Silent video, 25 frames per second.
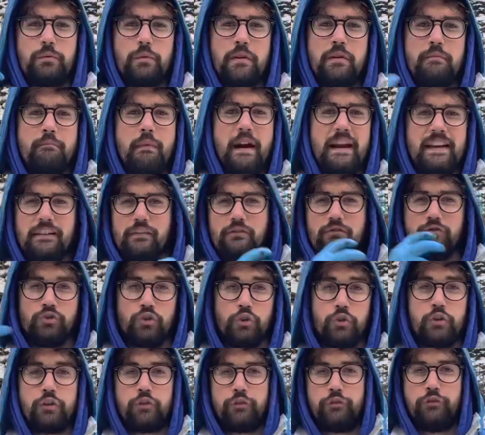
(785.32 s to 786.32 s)
might
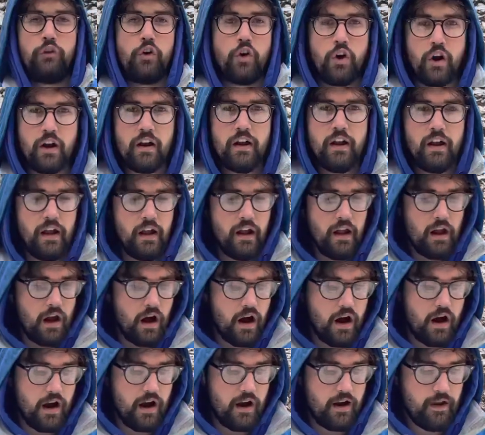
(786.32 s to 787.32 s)
look for
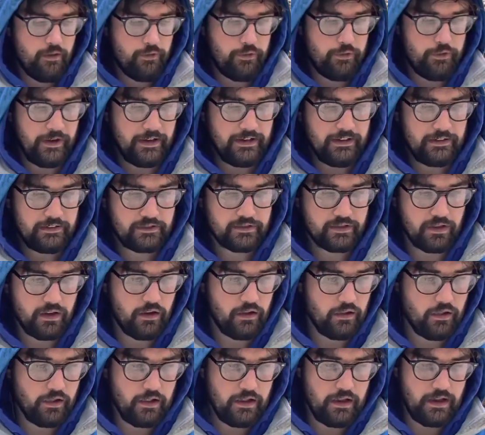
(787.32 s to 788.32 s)
are things
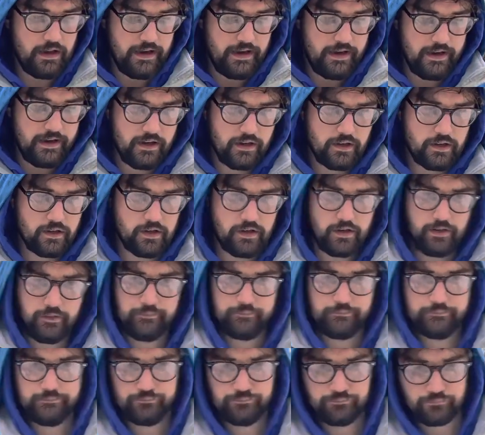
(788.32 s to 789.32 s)
like,
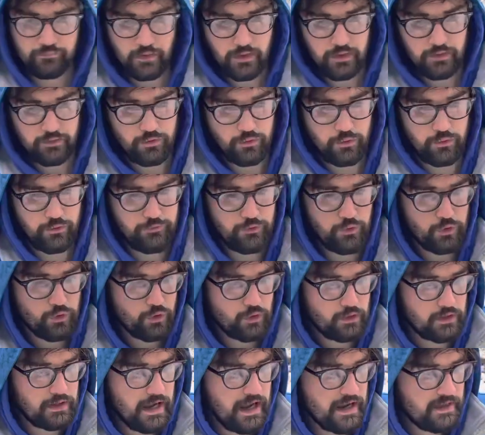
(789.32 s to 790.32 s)
I don't know if you
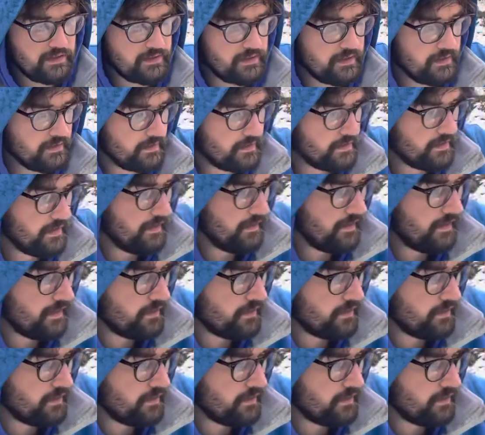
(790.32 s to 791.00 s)
guys can see this